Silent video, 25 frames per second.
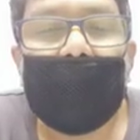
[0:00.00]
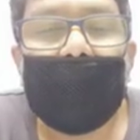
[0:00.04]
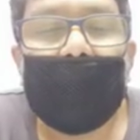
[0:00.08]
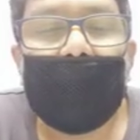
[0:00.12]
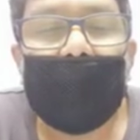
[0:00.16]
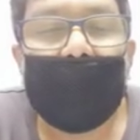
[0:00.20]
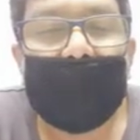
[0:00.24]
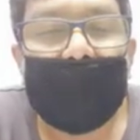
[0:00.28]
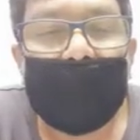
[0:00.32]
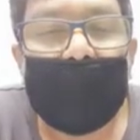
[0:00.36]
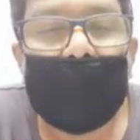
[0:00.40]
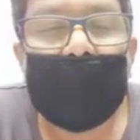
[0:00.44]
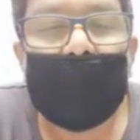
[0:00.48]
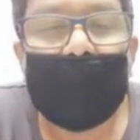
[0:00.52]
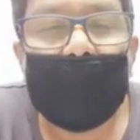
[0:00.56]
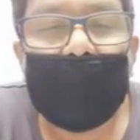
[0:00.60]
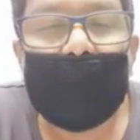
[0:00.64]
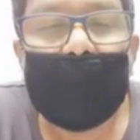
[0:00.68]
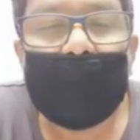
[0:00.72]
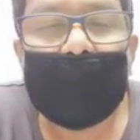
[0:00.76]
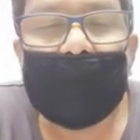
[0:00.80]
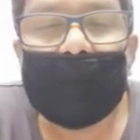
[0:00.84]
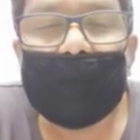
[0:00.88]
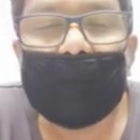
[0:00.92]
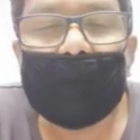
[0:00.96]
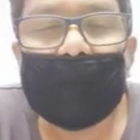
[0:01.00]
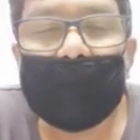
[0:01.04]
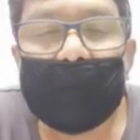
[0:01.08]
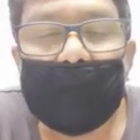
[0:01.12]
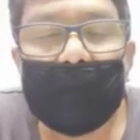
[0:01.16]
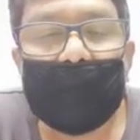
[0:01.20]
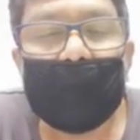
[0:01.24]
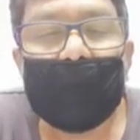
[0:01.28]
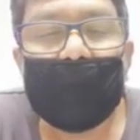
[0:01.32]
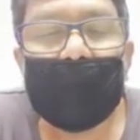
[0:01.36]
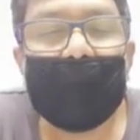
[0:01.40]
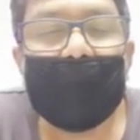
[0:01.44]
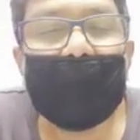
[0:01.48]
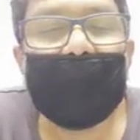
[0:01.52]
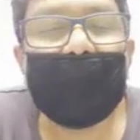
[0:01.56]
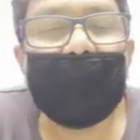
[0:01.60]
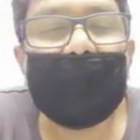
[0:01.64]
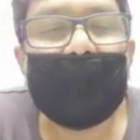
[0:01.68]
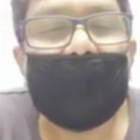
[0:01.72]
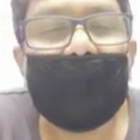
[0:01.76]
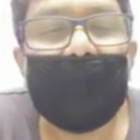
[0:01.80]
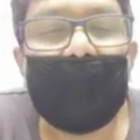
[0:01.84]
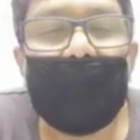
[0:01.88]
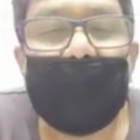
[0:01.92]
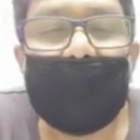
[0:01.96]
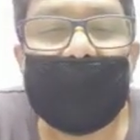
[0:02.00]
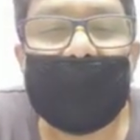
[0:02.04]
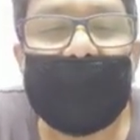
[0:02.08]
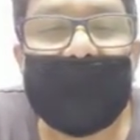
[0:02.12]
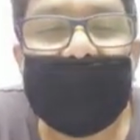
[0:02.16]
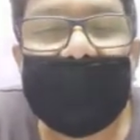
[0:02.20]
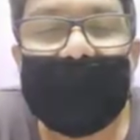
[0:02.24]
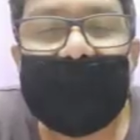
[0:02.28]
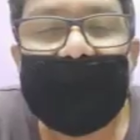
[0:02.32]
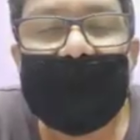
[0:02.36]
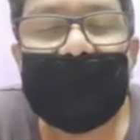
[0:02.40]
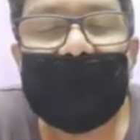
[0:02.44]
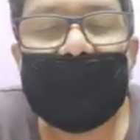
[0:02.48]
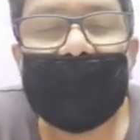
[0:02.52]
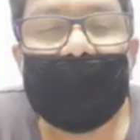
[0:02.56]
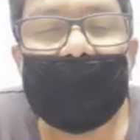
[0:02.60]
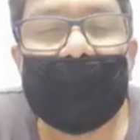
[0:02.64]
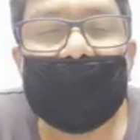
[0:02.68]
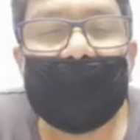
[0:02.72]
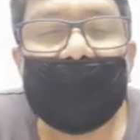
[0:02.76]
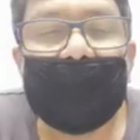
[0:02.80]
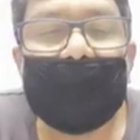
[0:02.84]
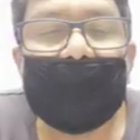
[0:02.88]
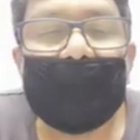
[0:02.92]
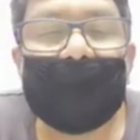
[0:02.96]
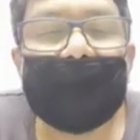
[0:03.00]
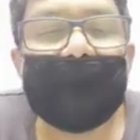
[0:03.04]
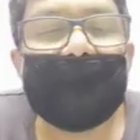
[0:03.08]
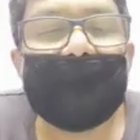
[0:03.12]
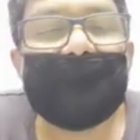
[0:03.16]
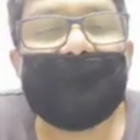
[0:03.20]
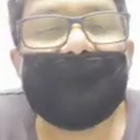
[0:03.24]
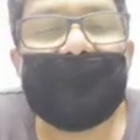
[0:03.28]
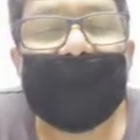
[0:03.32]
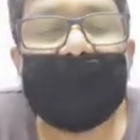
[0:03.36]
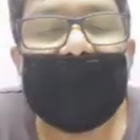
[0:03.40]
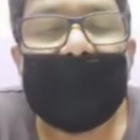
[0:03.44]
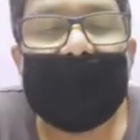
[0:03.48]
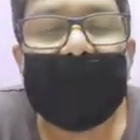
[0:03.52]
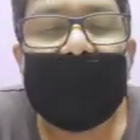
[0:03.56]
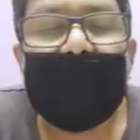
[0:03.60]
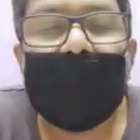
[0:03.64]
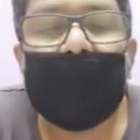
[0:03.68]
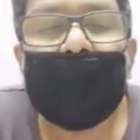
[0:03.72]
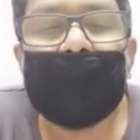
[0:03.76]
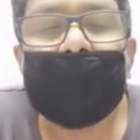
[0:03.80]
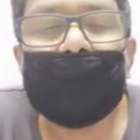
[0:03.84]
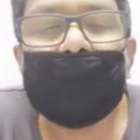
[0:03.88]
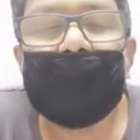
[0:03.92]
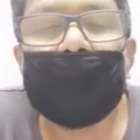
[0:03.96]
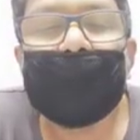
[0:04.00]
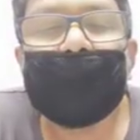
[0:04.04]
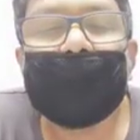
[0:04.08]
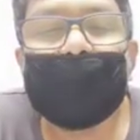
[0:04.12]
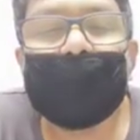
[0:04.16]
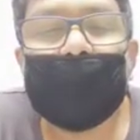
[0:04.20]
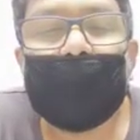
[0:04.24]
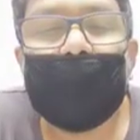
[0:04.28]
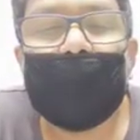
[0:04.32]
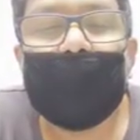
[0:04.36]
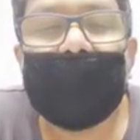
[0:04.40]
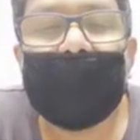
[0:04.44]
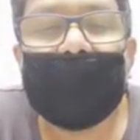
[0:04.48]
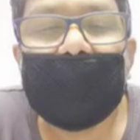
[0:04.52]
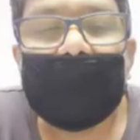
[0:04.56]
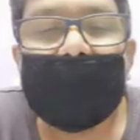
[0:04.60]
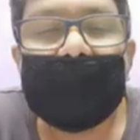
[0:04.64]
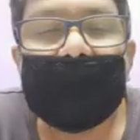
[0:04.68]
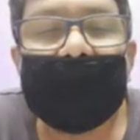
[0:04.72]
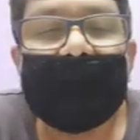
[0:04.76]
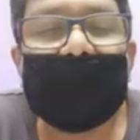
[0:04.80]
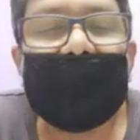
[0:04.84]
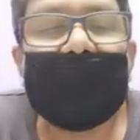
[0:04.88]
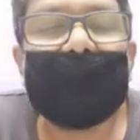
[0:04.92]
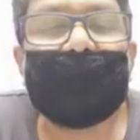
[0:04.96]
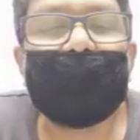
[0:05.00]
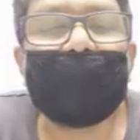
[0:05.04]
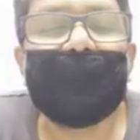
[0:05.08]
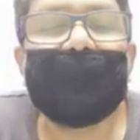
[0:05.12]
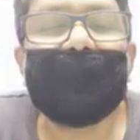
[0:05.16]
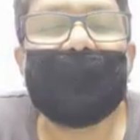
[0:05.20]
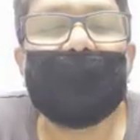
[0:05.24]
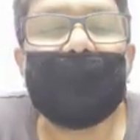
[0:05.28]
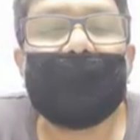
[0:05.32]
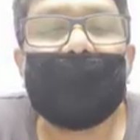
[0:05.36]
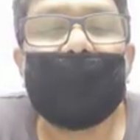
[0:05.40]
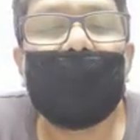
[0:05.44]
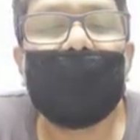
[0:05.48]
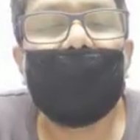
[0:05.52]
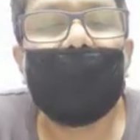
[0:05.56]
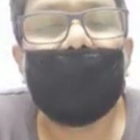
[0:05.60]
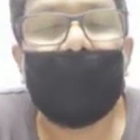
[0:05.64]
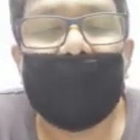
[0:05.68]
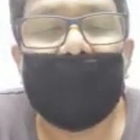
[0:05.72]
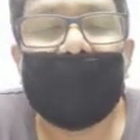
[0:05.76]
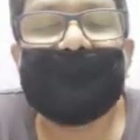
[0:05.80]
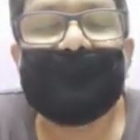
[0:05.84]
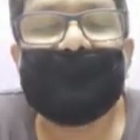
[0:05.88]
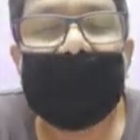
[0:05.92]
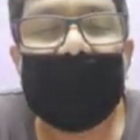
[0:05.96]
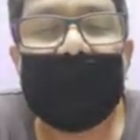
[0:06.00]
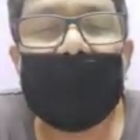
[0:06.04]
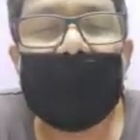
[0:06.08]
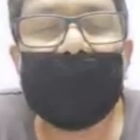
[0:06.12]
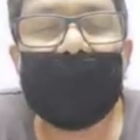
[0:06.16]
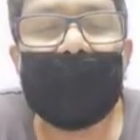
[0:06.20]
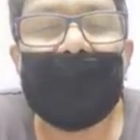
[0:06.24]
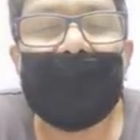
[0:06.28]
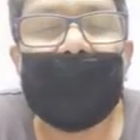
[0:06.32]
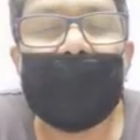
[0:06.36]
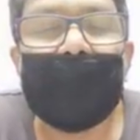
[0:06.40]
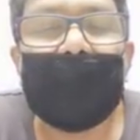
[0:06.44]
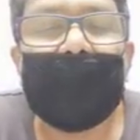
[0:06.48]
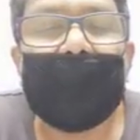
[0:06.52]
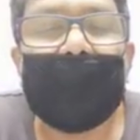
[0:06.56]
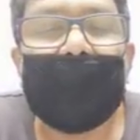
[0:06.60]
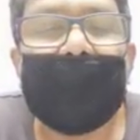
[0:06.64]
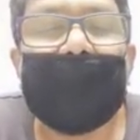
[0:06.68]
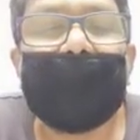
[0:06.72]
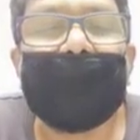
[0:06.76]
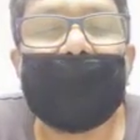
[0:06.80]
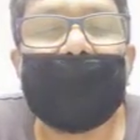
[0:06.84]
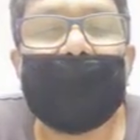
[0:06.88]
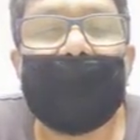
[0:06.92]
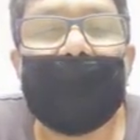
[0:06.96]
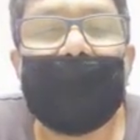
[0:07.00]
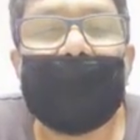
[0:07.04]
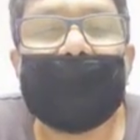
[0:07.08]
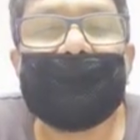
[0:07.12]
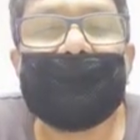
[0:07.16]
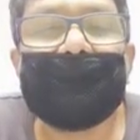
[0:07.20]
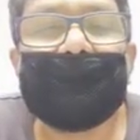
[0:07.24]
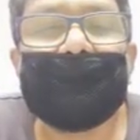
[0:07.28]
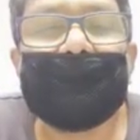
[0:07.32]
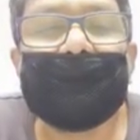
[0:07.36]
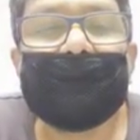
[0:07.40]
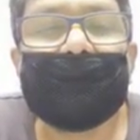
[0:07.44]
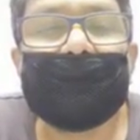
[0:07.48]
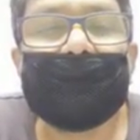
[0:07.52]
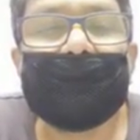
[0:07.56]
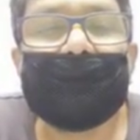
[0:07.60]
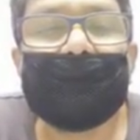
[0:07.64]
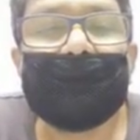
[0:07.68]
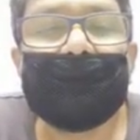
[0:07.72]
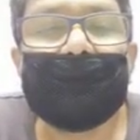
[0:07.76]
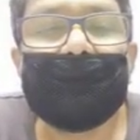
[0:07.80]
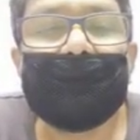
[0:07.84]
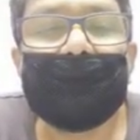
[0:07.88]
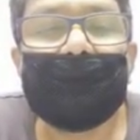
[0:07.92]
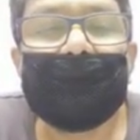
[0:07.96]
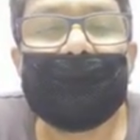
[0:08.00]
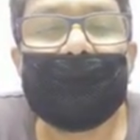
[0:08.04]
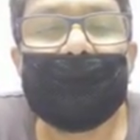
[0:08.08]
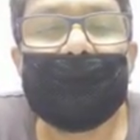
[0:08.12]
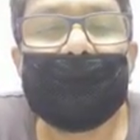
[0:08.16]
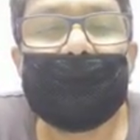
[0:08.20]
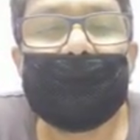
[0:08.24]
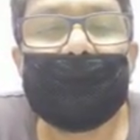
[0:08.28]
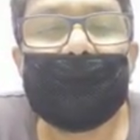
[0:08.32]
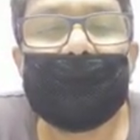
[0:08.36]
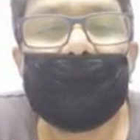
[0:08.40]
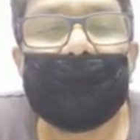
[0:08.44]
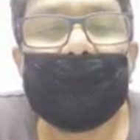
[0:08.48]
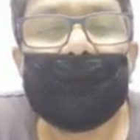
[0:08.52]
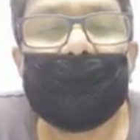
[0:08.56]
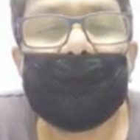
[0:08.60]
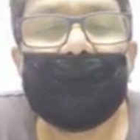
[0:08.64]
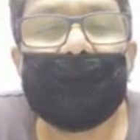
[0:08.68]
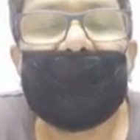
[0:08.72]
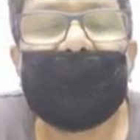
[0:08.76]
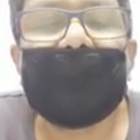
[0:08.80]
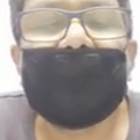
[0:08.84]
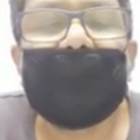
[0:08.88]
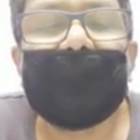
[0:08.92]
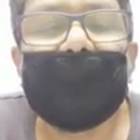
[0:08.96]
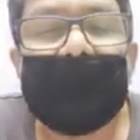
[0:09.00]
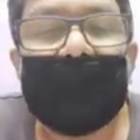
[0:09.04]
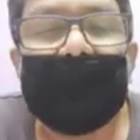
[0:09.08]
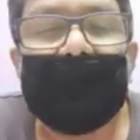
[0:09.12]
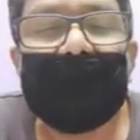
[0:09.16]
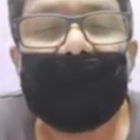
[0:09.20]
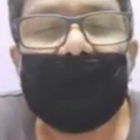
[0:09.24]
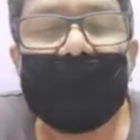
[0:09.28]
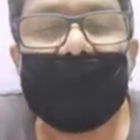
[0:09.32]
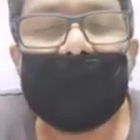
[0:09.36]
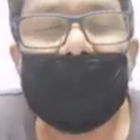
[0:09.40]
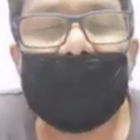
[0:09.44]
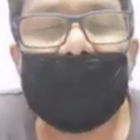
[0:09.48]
I know we cannot get the same amount of joy that we always have in our live class, but yet